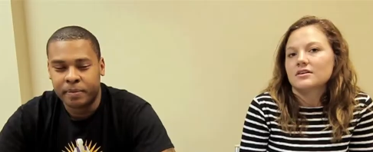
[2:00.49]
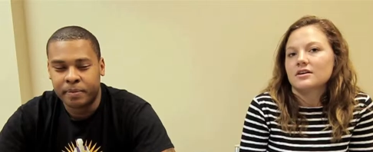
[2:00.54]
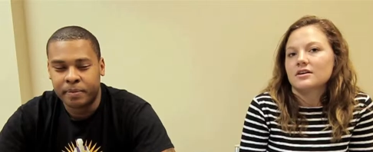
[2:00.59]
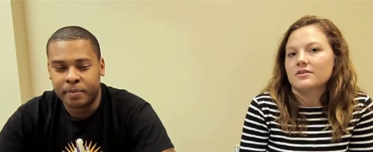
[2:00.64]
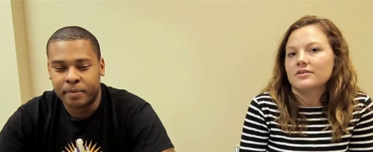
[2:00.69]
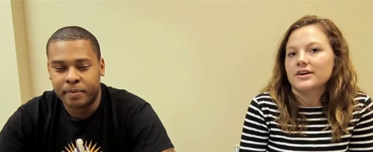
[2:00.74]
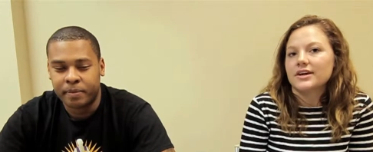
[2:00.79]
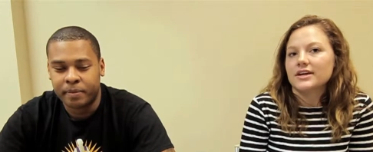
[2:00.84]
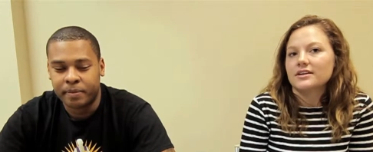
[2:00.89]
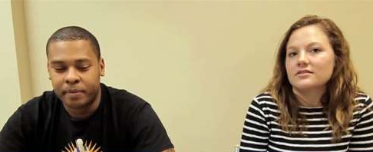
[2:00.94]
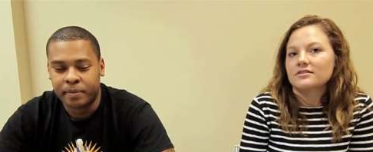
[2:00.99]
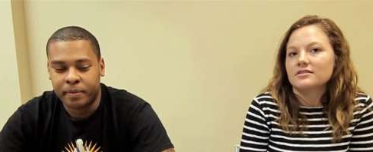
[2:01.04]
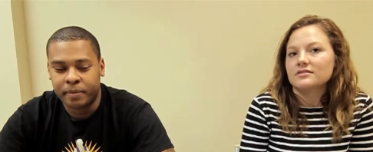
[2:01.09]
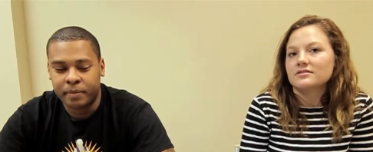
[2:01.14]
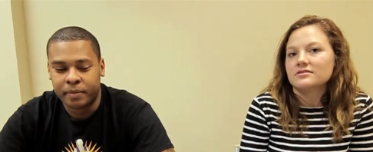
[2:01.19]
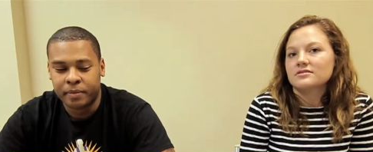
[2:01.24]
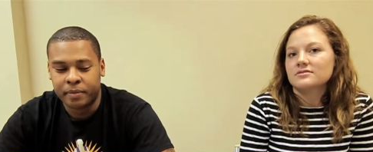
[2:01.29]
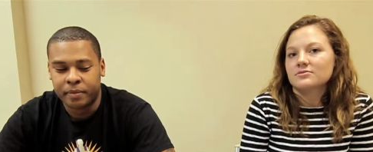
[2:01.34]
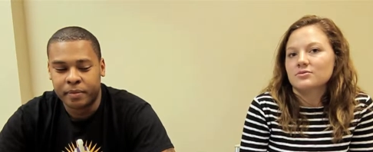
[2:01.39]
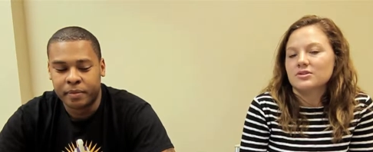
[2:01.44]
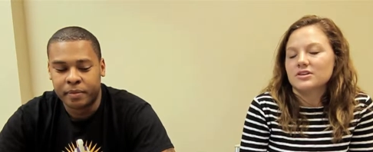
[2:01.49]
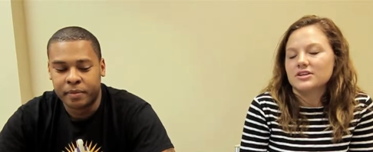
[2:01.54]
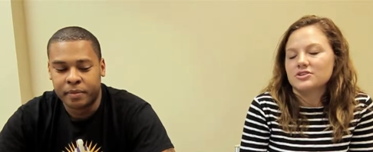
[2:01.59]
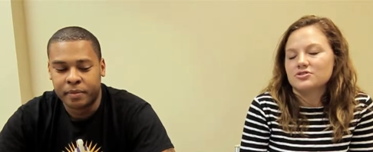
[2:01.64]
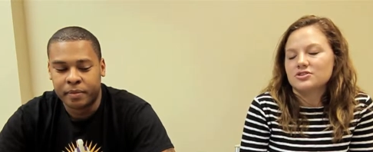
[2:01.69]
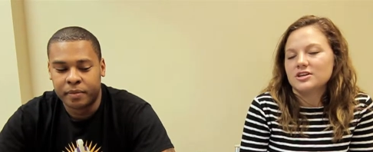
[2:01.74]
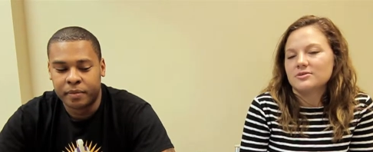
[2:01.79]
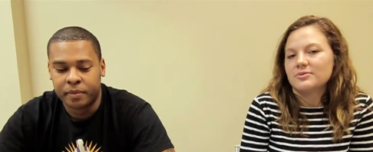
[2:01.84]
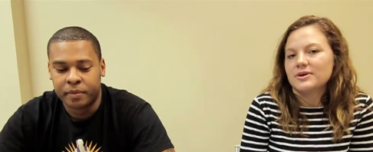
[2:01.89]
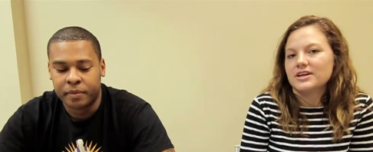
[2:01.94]
Speaker 1: All right, we'll let
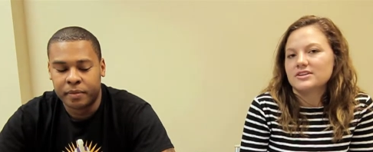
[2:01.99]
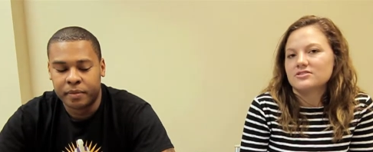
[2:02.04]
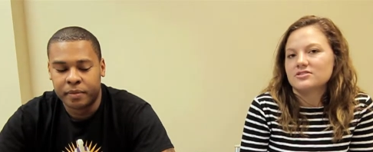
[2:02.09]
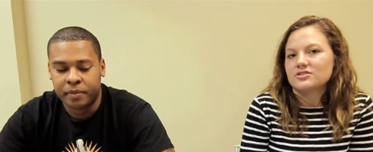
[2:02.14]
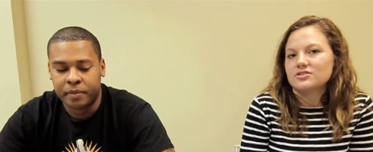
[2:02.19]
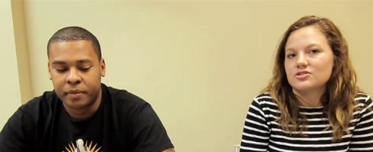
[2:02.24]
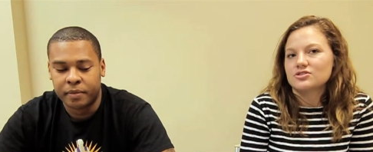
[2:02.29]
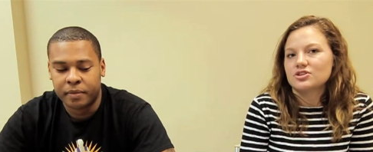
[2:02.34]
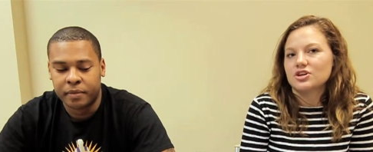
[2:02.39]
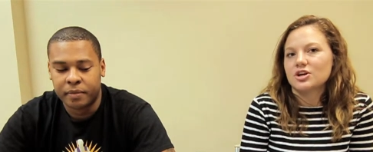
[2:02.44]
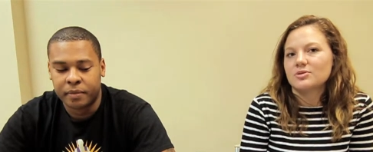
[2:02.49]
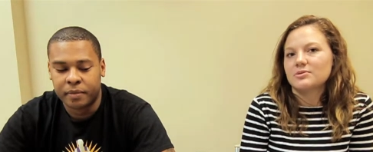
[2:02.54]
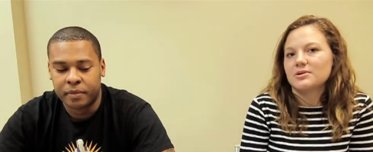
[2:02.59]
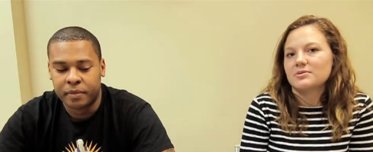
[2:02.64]
you get back to your show,